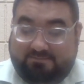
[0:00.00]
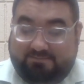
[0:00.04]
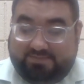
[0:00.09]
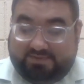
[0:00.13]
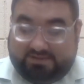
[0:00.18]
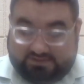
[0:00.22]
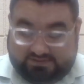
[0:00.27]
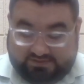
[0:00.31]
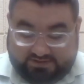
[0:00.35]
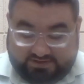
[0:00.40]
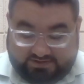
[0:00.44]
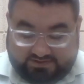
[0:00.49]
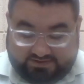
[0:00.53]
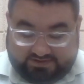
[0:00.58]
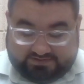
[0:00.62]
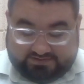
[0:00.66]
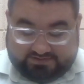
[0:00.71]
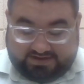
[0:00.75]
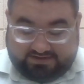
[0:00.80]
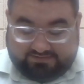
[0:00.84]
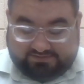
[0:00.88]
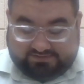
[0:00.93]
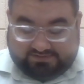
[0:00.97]
So there is
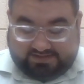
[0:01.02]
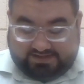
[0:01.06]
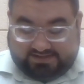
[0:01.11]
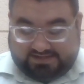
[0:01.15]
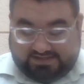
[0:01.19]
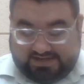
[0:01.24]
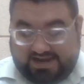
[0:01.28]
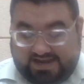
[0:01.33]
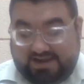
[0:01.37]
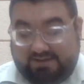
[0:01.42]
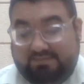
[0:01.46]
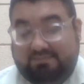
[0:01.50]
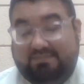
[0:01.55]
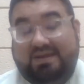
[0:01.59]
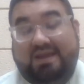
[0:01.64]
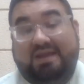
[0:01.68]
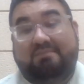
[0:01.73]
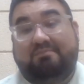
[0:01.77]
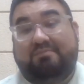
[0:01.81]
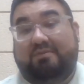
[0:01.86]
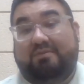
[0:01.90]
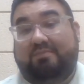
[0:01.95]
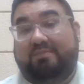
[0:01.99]
obviously time
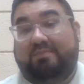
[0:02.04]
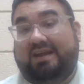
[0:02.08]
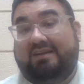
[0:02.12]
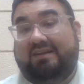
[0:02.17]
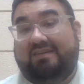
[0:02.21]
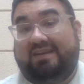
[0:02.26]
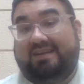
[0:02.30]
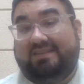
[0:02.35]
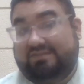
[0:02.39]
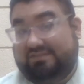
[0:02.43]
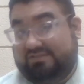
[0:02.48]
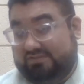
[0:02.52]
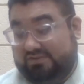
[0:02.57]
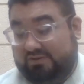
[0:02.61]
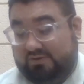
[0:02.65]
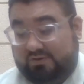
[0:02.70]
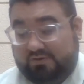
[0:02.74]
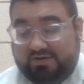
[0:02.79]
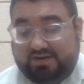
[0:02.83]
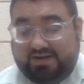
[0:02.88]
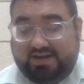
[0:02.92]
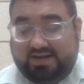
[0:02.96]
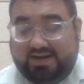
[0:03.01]
in preparing the
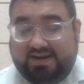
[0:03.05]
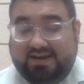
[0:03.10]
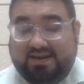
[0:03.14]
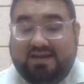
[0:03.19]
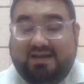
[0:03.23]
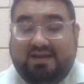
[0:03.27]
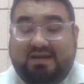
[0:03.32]
story,